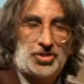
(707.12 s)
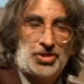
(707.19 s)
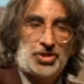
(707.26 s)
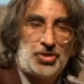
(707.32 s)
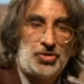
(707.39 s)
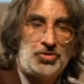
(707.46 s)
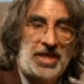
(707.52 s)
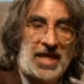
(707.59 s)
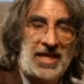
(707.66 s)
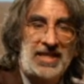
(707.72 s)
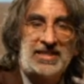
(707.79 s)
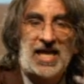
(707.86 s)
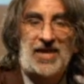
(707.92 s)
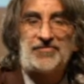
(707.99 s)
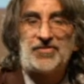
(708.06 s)
Two
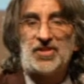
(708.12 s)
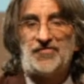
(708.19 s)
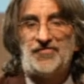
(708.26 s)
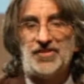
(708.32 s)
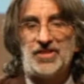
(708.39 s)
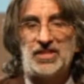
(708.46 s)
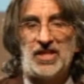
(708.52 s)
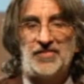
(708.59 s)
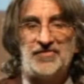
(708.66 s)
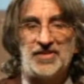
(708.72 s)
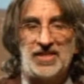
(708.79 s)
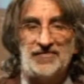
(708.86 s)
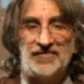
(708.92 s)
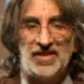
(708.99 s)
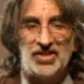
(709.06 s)
days after the Philadelphia
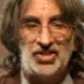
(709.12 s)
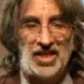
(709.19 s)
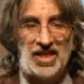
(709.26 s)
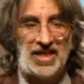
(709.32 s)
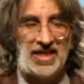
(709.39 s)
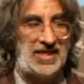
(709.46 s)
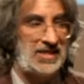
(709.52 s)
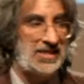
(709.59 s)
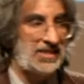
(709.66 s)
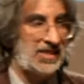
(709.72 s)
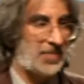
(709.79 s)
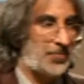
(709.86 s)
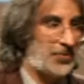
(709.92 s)
Convention ends, a